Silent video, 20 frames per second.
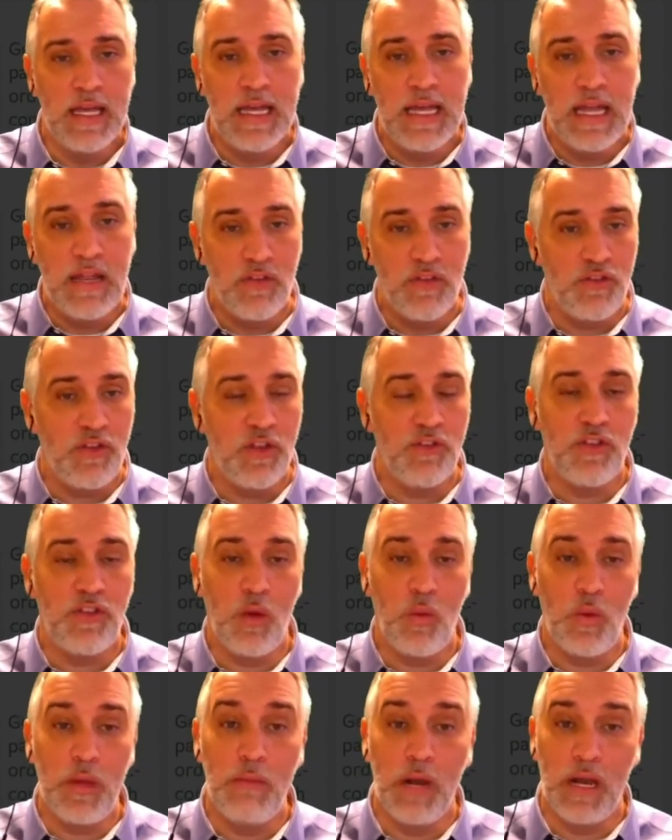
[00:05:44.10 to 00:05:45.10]
in the sense
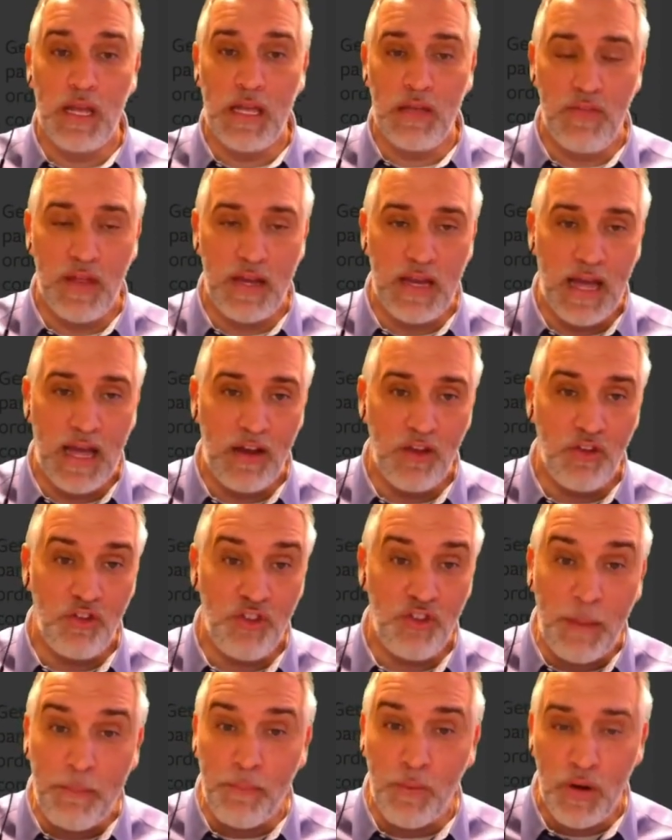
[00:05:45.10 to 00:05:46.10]
that we believe that God is
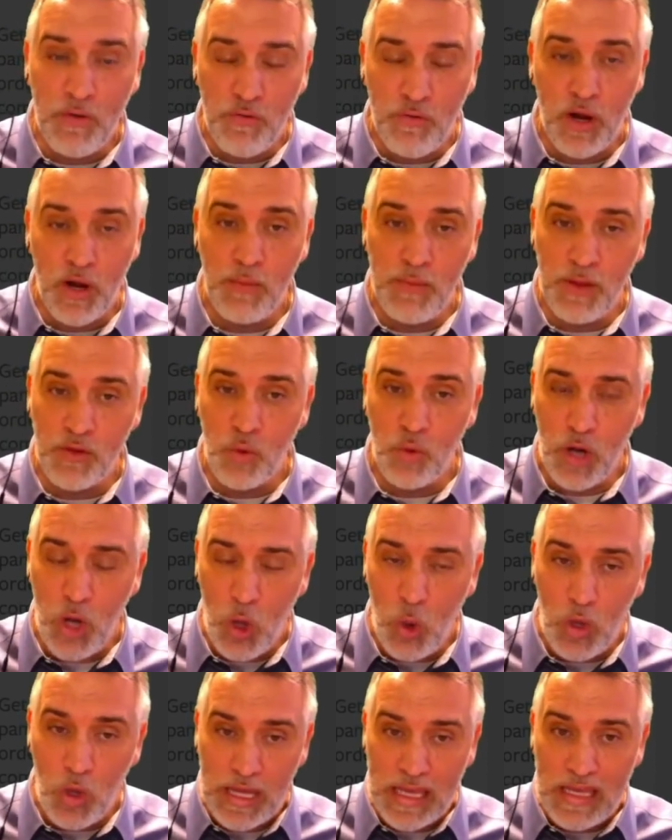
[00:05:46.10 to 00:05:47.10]
separate from, that's what
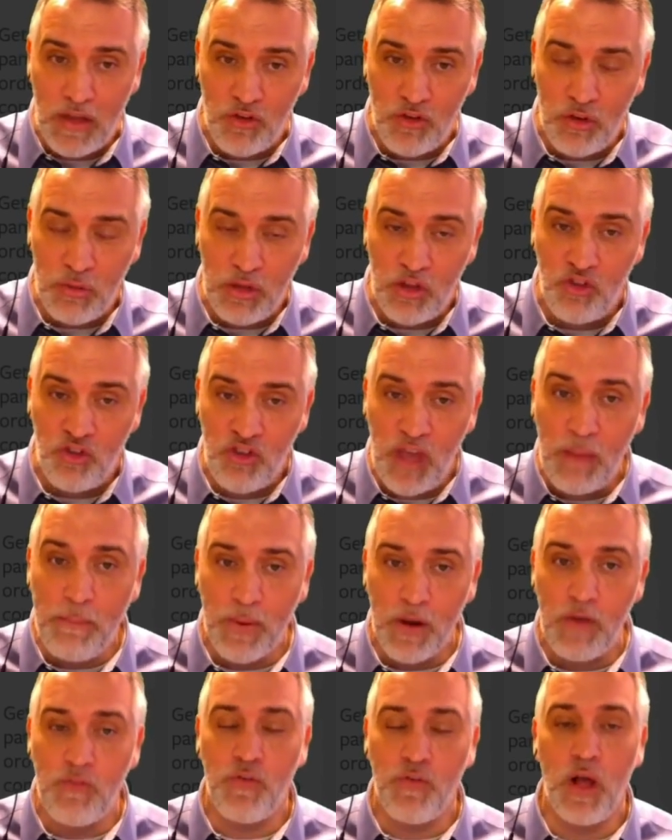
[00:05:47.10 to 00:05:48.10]
holy is, to be
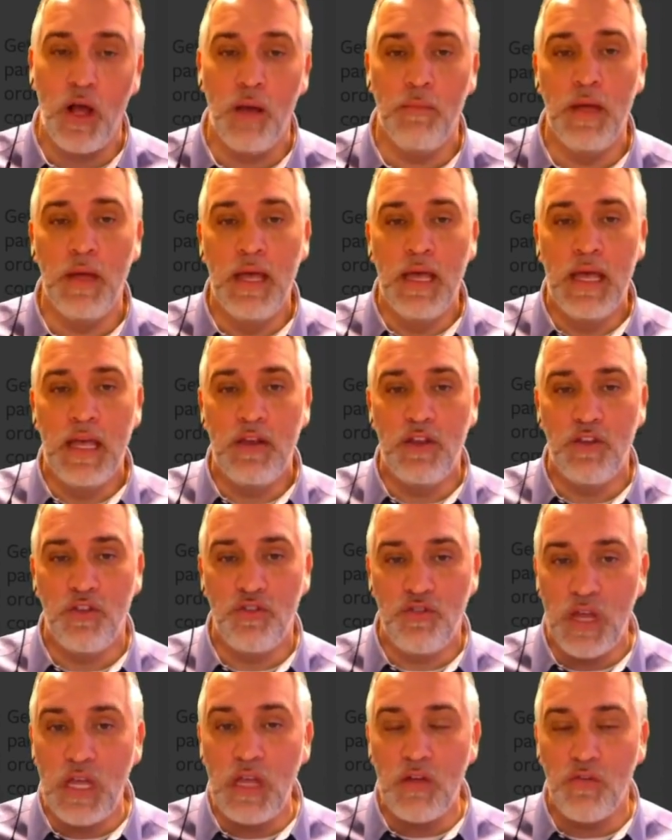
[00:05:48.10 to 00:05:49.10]
separate from,
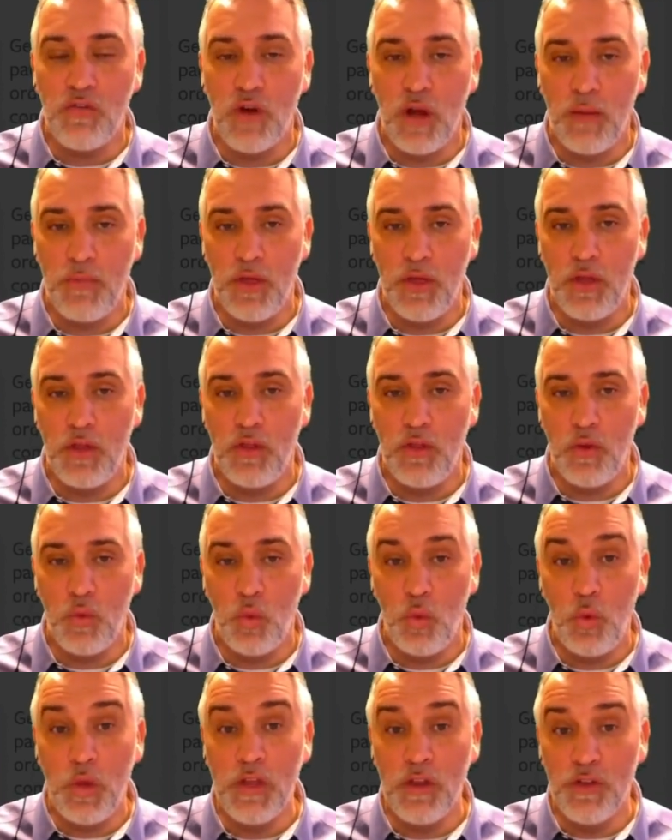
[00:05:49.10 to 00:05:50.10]
distinct from the, the
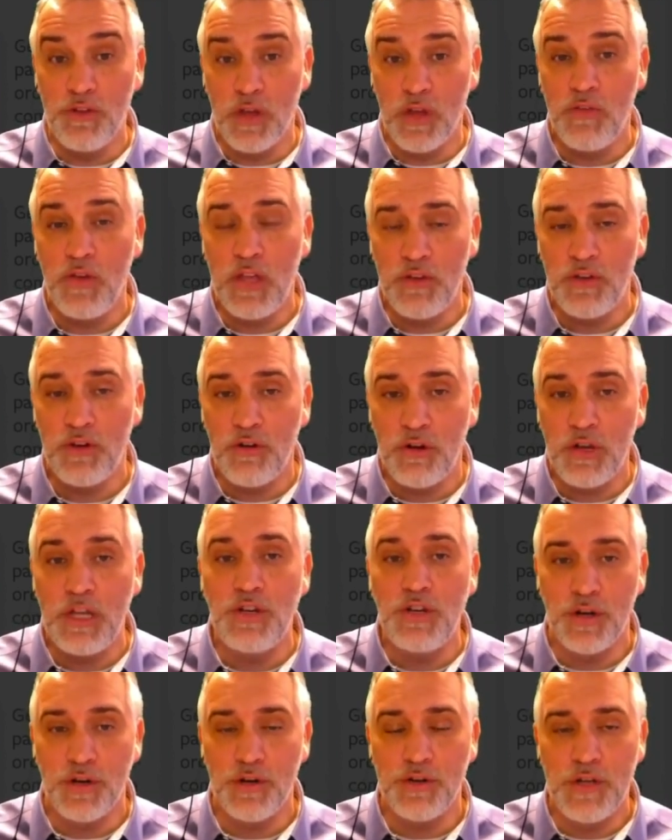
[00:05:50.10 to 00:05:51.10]
wills of his
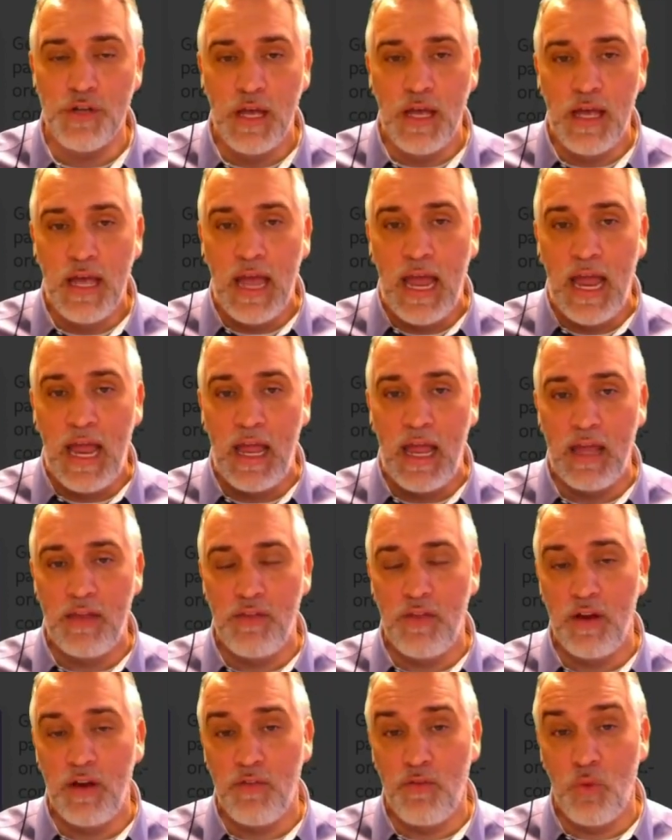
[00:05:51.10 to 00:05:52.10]
creatures.
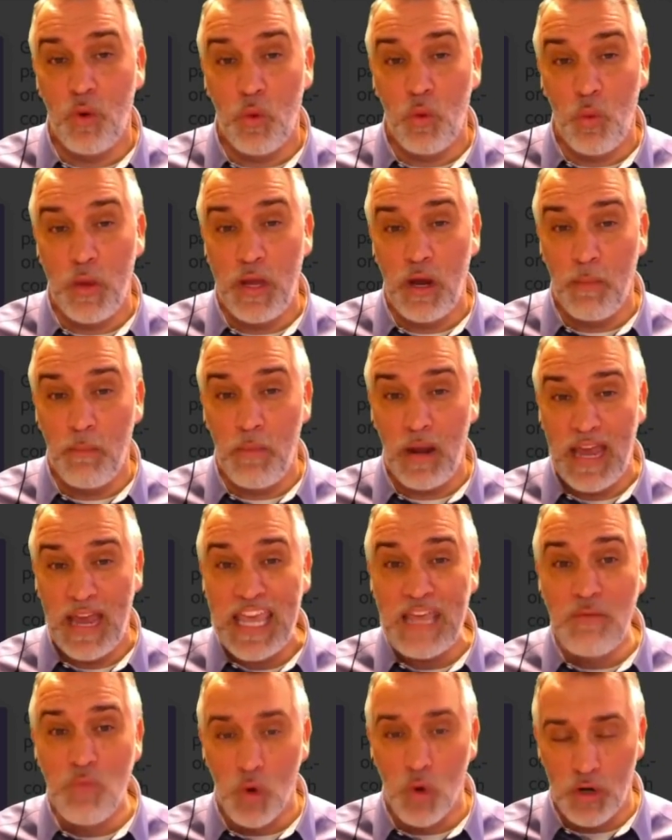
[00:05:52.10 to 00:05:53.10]
And therefore we are
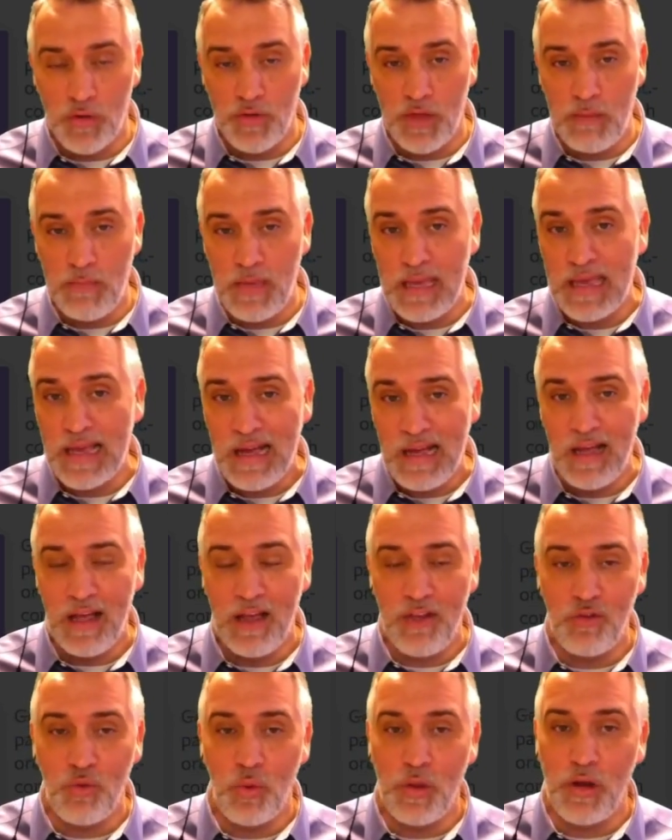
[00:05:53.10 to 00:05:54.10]
blameworthy
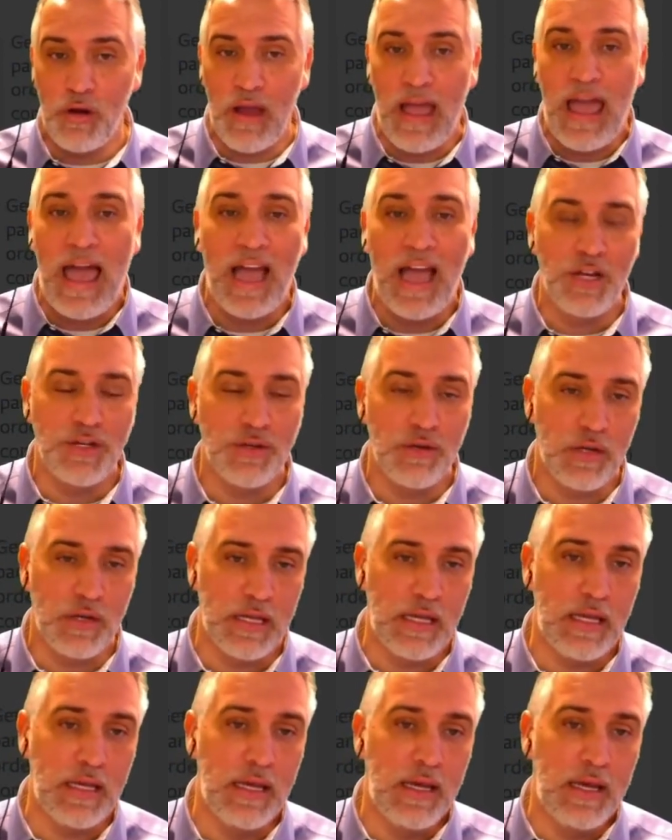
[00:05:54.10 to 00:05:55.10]
because we are
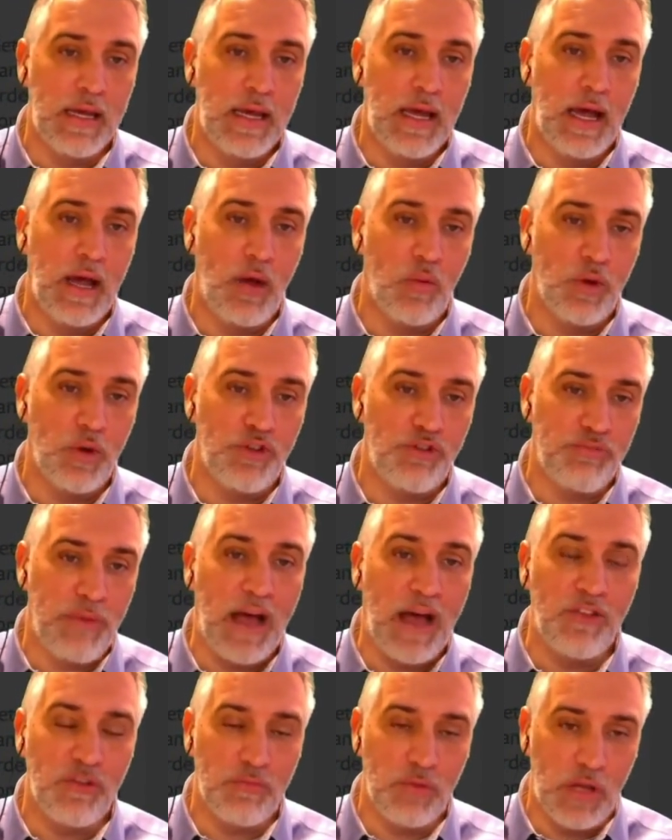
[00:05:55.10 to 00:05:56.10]
actually uh,
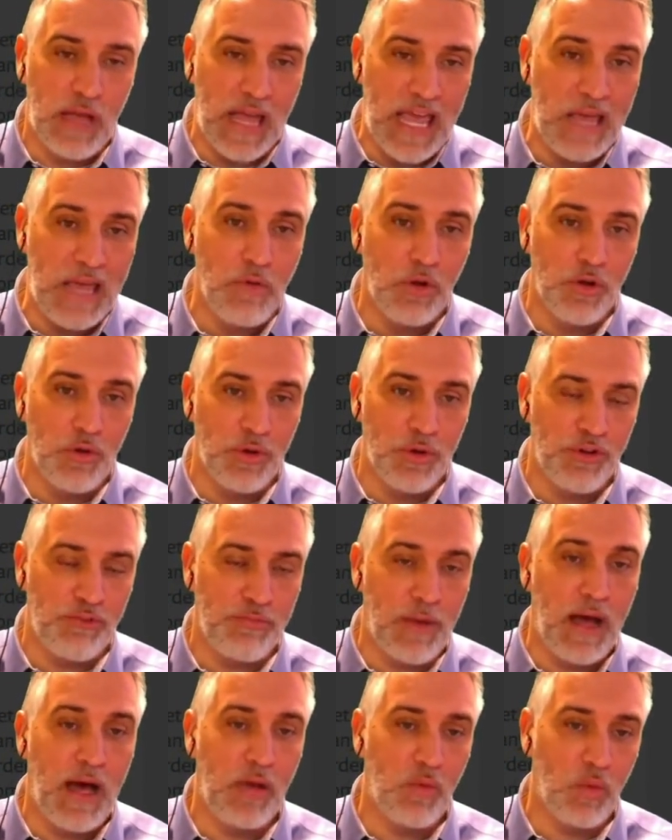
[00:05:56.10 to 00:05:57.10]
responsible, able to
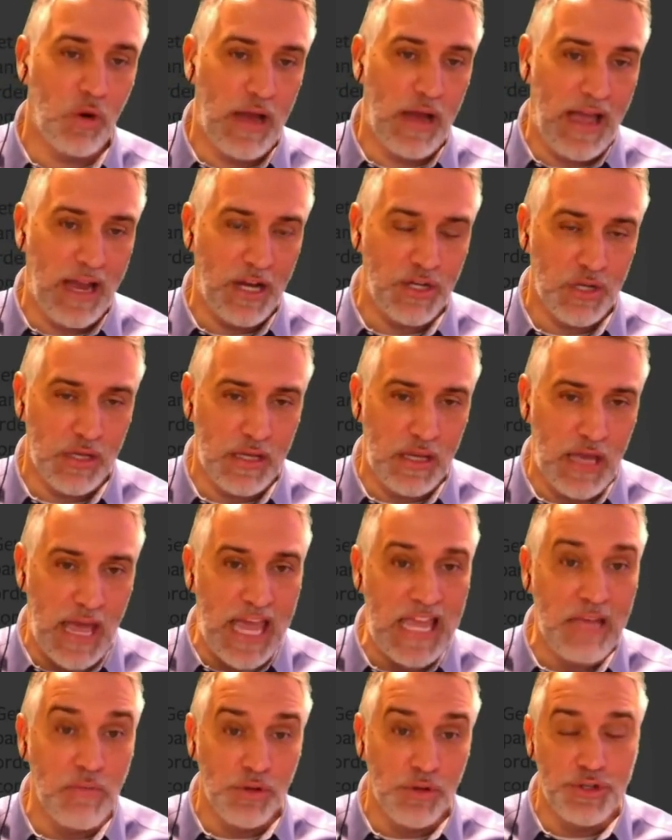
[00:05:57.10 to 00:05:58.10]
respond. We're actually
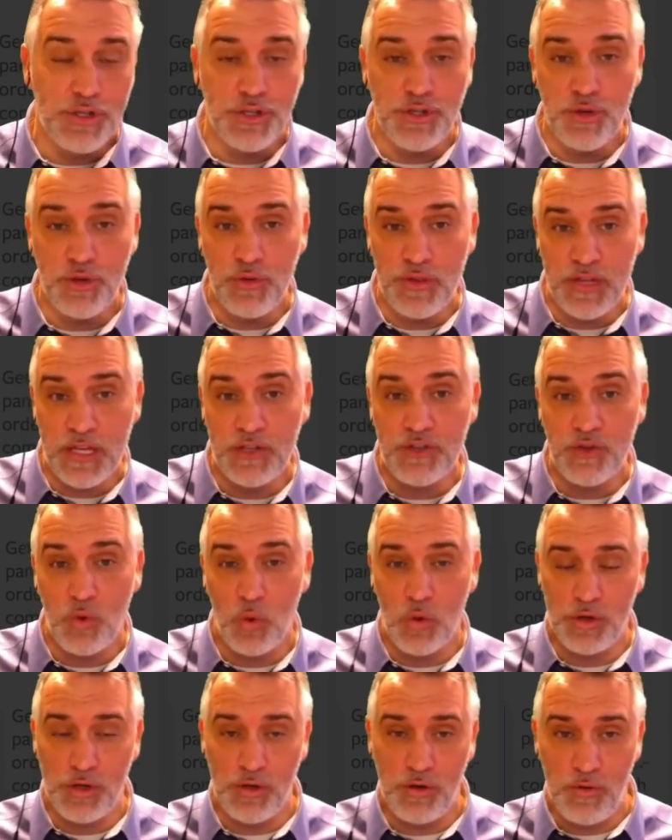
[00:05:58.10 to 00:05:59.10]
able to do this
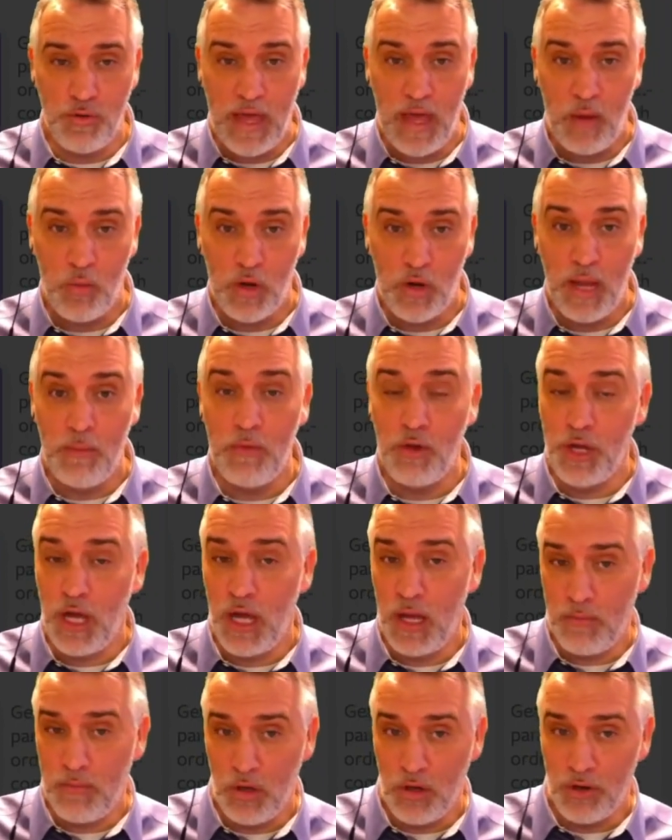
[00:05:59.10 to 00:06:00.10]
or to do that. We're able to
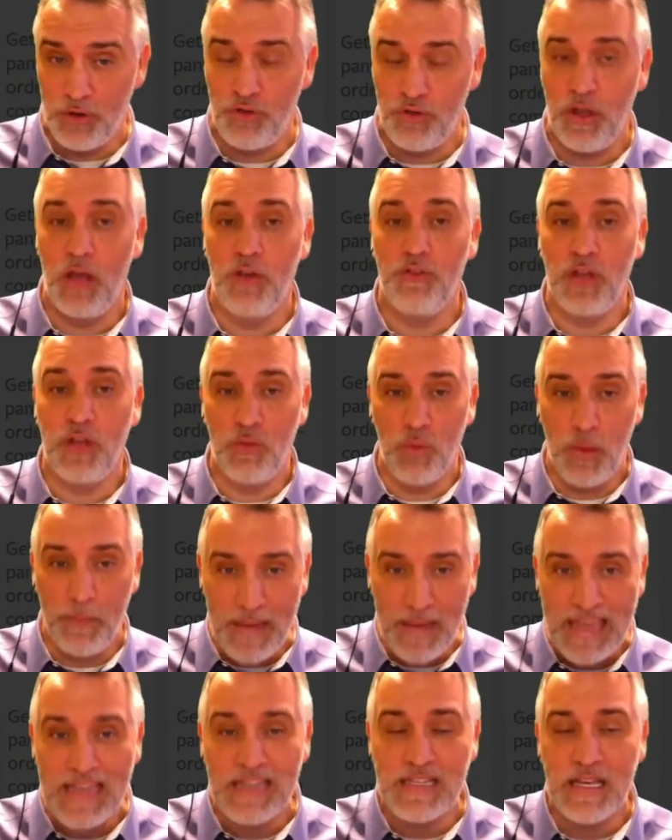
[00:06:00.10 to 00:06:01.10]
humble ourselves and
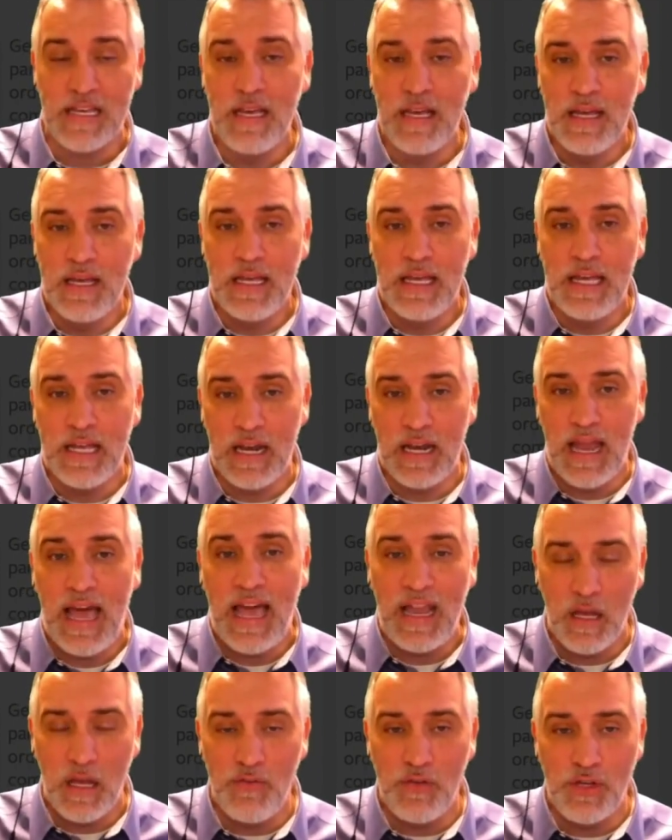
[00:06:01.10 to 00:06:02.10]
repent in
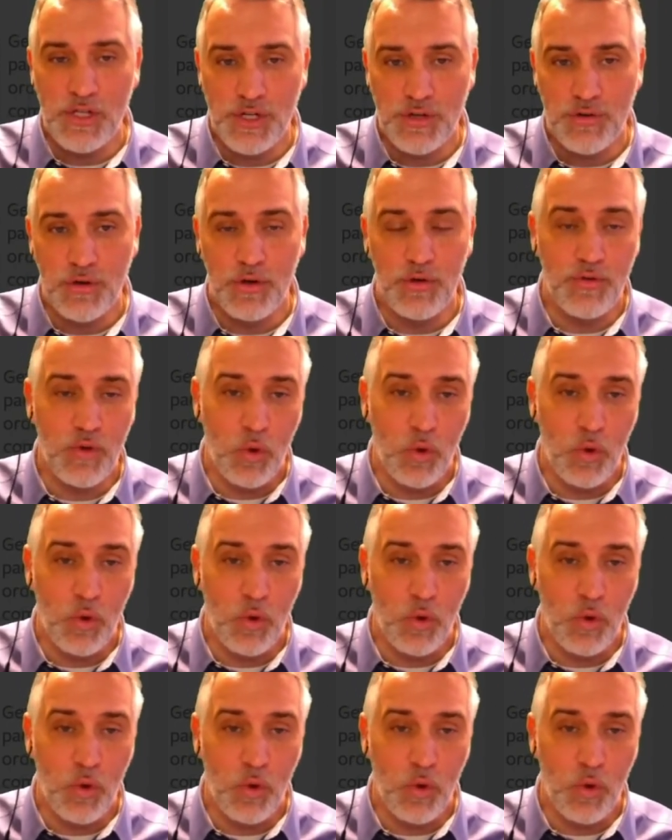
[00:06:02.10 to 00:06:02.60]
light of his truth,